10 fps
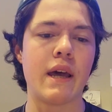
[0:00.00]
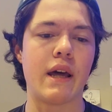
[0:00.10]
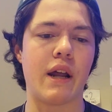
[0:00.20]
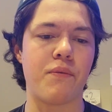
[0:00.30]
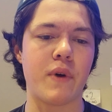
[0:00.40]

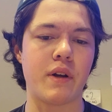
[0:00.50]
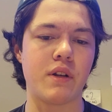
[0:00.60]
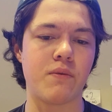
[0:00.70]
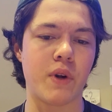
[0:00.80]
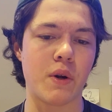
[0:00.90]
And I found
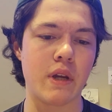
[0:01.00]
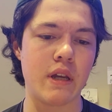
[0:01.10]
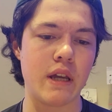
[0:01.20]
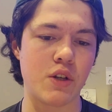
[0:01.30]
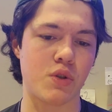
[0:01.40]
it
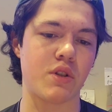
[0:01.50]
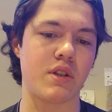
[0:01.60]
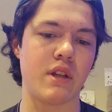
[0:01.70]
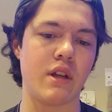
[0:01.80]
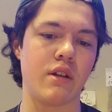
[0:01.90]
very
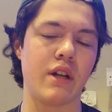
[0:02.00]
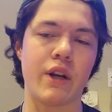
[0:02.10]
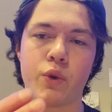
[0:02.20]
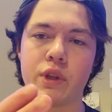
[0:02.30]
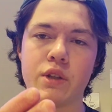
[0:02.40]
interesting.
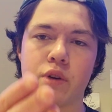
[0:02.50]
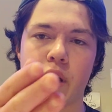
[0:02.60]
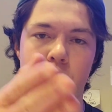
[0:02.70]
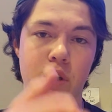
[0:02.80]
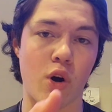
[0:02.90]
Not only do
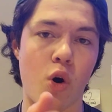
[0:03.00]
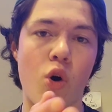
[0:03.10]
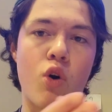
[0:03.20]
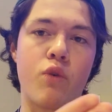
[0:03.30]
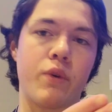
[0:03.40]
I
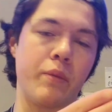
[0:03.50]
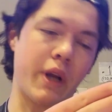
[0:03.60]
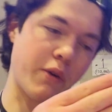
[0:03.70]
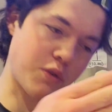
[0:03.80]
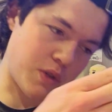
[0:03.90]
recall from when
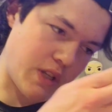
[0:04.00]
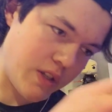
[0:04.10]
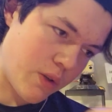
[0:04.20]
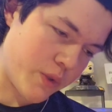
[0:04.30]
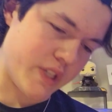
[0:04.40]
I was reading
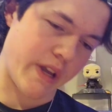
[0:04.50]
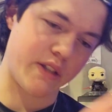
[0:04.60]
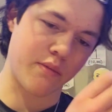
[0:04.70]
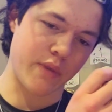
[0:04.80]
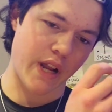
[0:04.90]
the Old
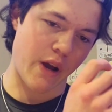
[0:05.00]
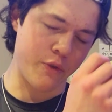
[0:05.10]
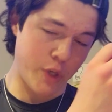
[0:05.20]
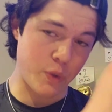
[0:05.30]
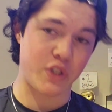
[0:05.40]
Testament how
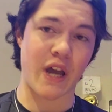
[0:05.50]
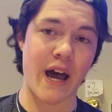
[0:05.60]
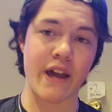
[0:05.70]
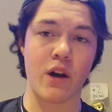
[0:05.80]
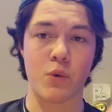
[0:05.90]

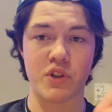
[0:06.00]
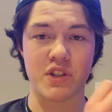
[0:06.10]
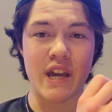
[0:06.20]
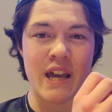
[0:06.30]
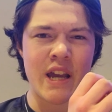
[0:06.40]
Josiah
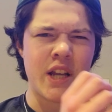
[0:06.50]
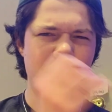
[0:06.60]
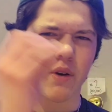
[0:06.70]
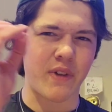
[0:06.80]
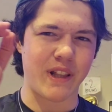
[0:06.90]
was
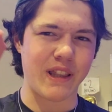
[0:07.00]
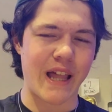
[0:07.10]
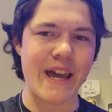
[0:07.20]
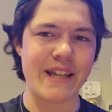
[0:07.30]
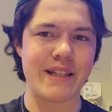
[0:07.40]
sort of a
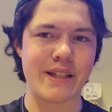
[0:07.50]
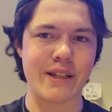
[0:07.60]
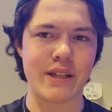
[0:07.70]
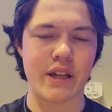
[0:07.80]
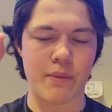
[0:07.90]
light,
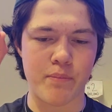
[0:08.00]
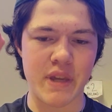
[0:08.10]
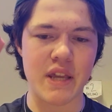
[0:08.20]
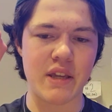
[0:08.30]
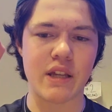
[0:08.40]
a
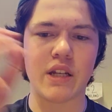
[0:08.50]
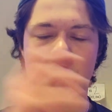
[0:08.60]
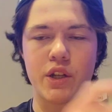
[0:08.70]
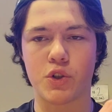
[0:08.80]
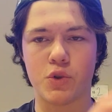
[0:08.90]
beacon
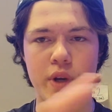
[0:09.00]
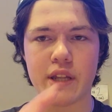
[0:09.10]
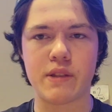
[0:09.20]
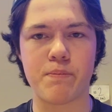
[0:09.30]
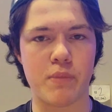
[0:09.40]
in a
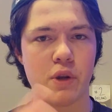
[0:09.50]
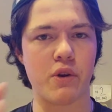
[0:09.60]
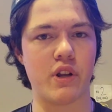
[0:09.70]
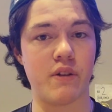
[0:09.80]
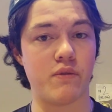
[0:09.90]
great
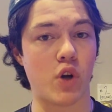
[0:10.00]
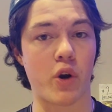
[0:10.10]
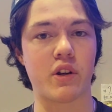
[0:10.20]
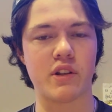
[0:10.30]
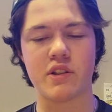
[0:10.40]
period of
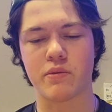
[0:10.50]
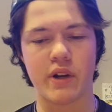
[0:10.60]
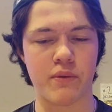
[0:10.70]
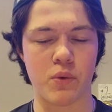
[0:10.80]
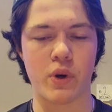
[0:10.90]
darkness
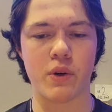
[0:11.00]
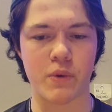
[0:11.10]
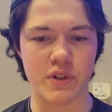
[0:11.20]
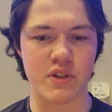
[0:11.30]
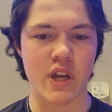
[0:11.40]
where everyone
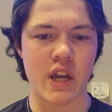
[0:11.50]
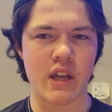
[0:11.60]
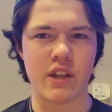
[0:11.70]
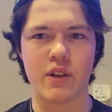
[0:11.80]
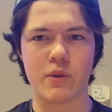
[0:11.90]
was,
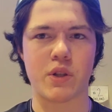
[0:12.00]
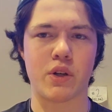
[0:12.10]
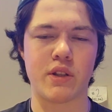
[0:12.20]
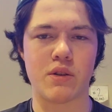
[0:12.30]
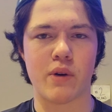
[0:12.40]

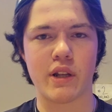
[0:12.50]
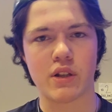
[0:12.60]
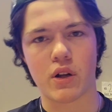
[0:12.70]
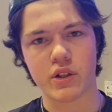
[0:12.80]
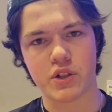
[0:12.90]
turning to
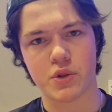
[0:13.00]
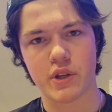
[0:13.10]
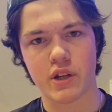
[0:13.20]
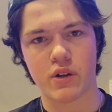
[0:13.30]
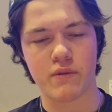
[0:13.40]

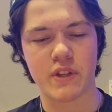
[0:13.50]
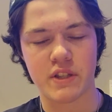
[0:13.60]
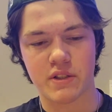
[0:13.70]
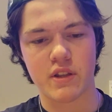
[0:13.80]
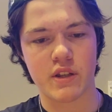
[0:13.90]
idolatry and all of
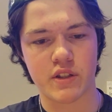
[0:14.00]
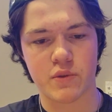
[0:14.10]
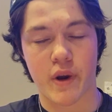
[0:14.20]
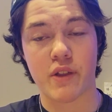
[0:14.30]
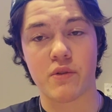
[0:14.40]
these things
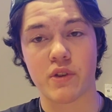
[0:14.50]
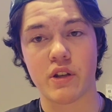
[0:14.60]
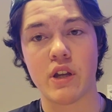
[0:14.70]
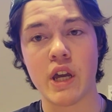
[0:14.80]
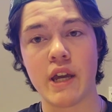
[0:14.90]
rather
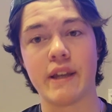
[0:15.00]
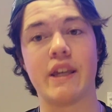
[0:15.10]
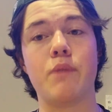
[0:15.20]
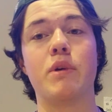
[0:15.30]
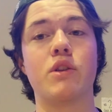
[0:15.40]
than
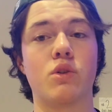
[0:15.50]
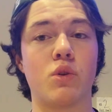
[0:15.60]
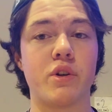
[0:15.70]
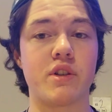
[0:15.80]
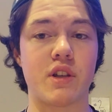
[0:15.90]
keeping the
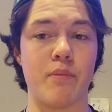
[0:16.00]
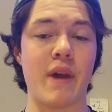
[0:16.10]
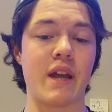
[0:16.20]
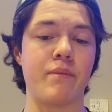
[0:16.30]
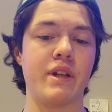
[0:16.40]
Lord's
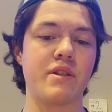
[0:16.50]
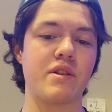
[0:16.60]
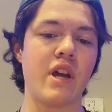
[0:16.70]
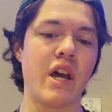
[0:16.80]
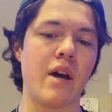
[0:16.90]
commandments.